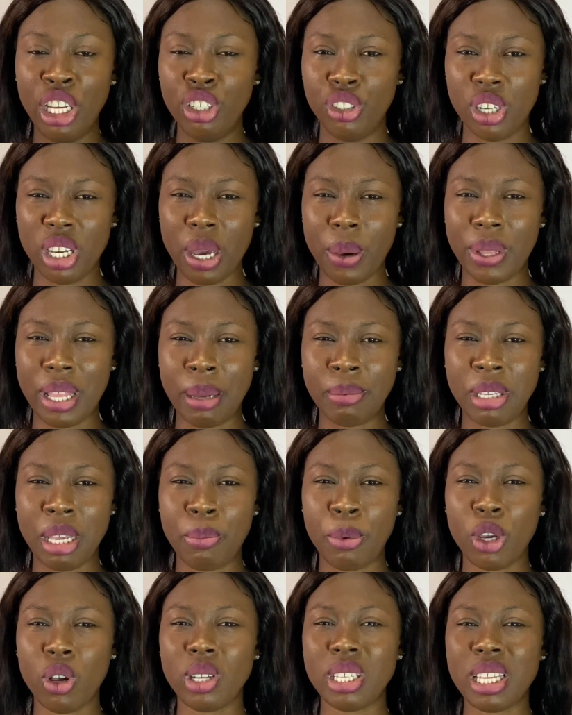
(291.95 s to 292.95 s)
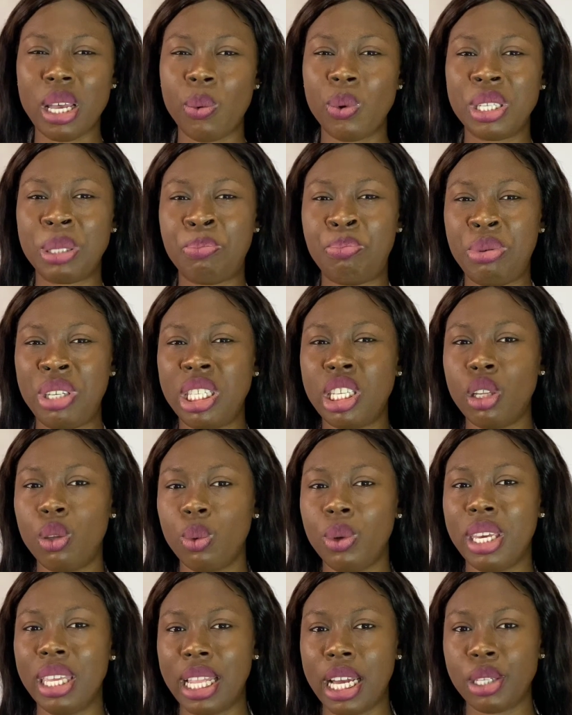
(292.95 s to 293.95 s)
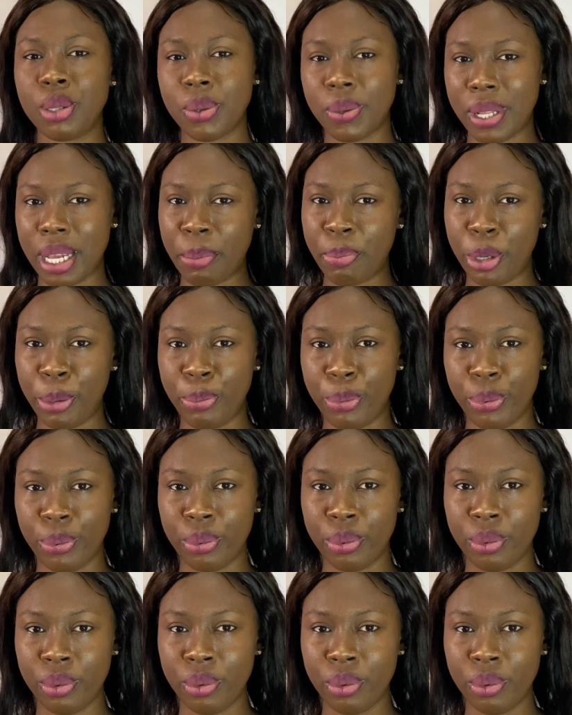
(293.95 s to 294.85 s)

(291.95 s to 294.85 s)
Do you get what I'm saying? Because I was busy looking at other people.